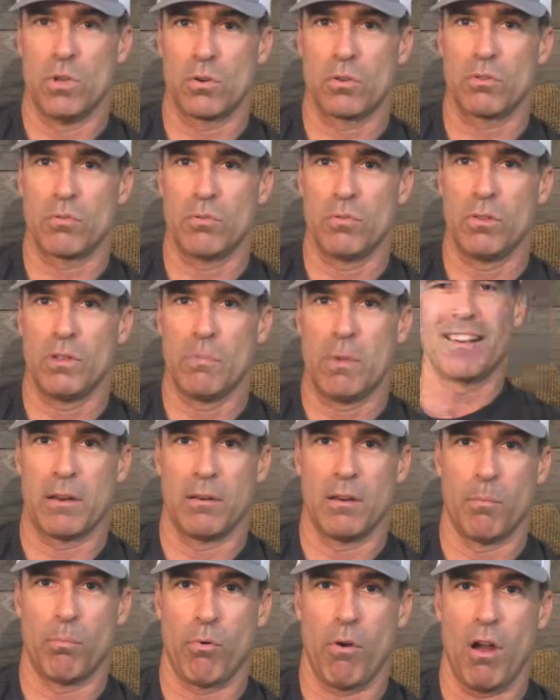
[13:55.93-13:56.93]
truly made
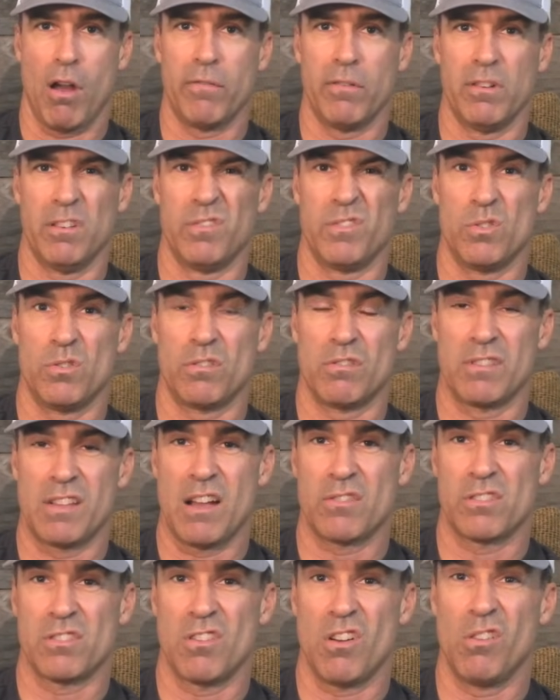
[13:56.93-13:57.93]
a profit of
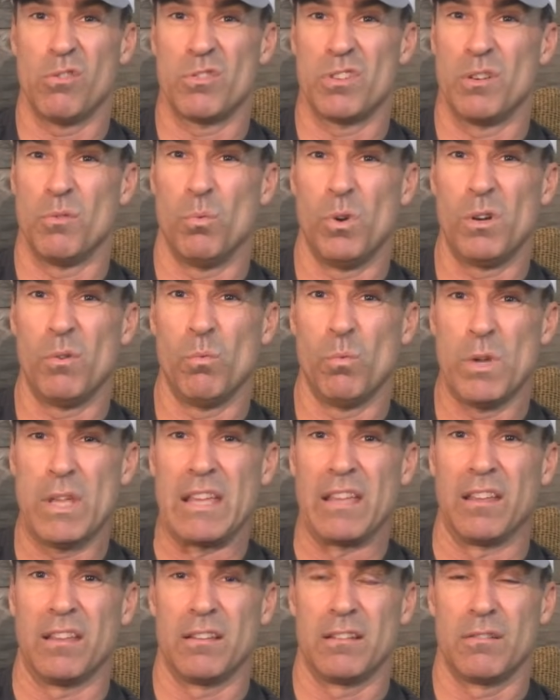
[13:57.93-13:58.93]
$200,000 in 1 week.
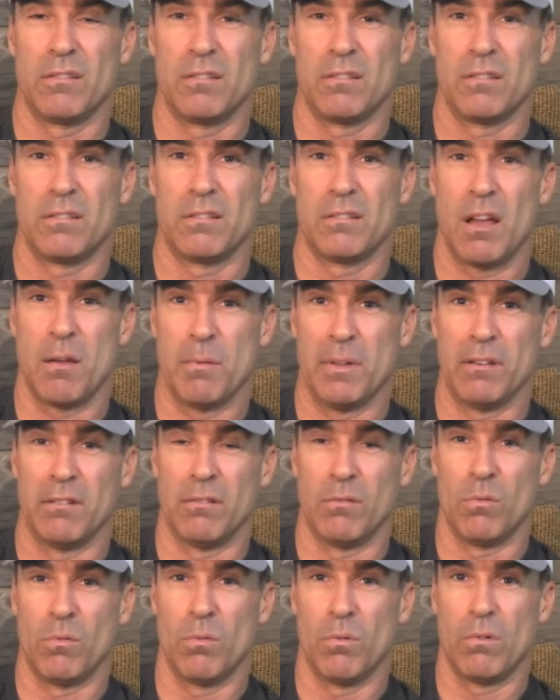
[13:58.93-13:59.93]
I mean,
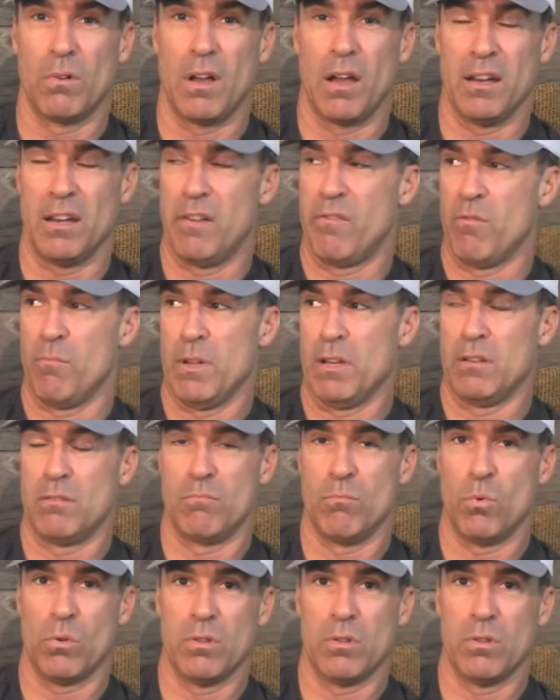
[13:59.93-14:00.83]
I never made more than